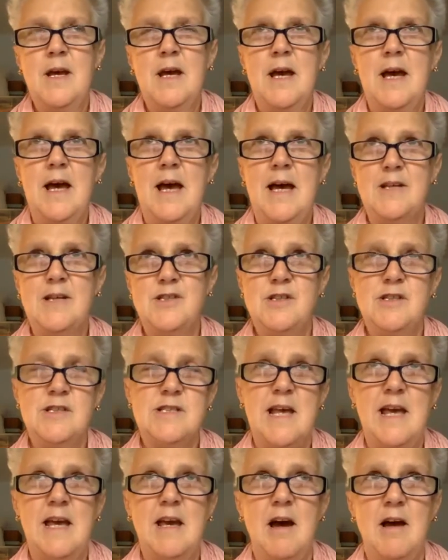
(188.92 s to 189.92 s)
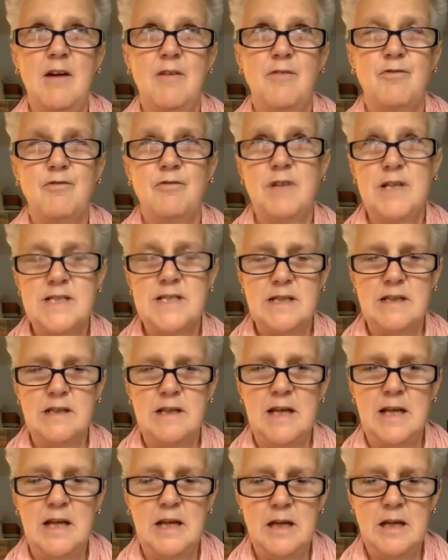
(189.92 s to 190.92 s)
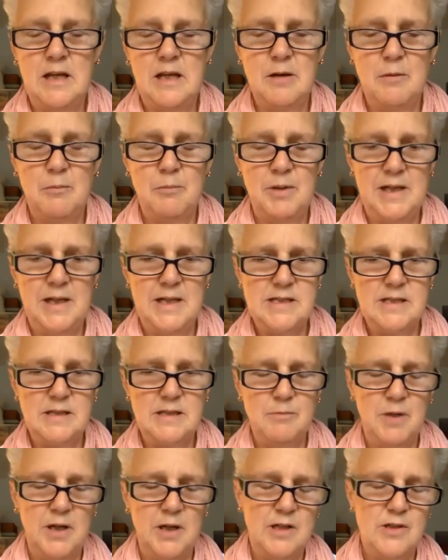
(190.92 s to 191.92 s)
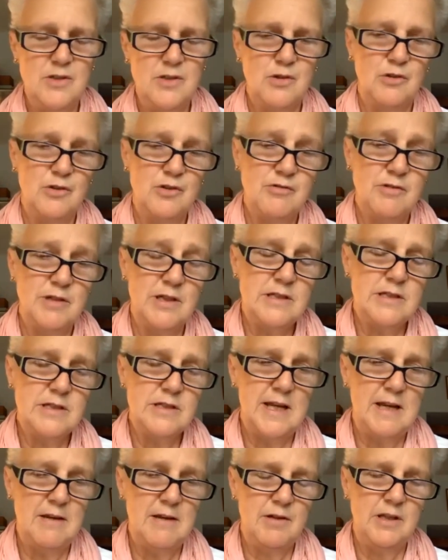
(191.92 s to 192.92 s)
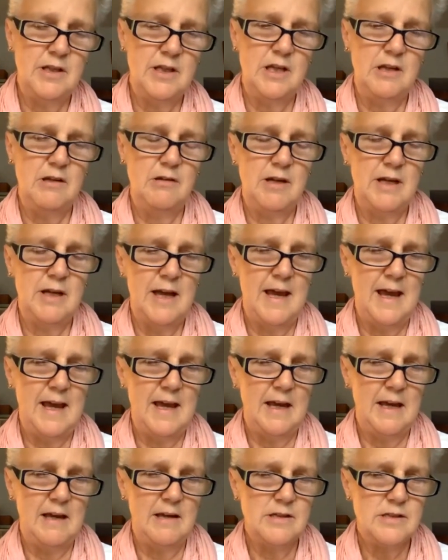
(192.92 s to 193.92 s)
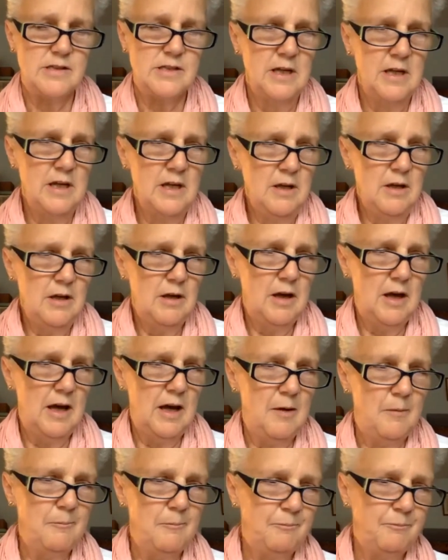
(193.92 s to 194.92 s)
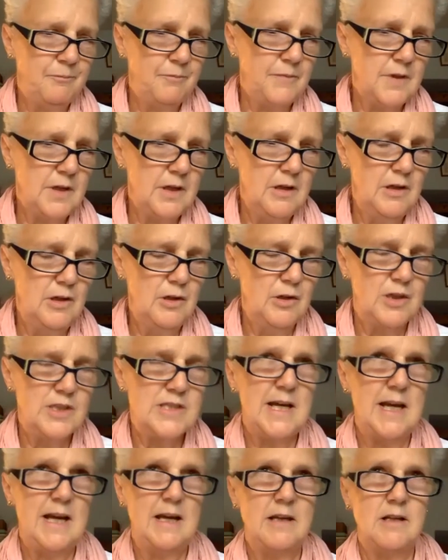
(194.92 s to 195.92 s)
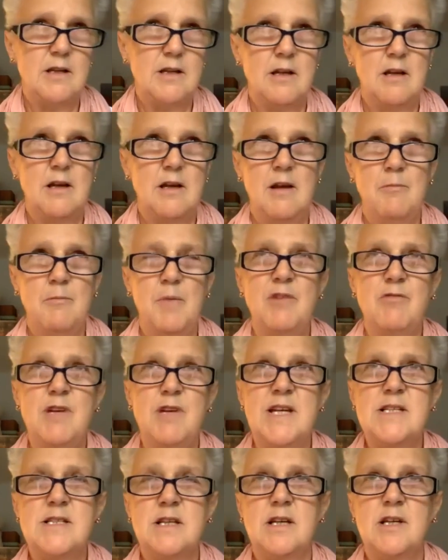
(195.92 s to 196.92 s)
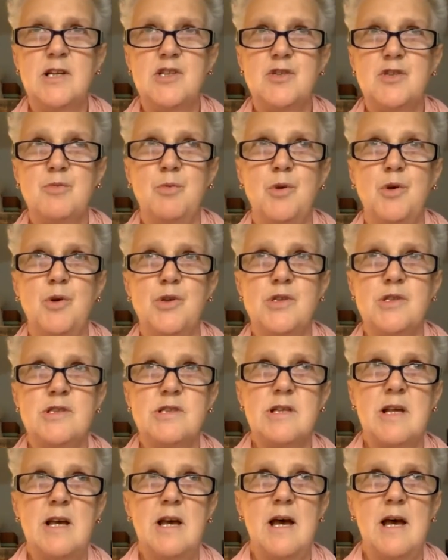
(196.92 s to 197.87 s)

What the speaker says: As you say, I've recently completed my doctorate here in the UK and looked at my research was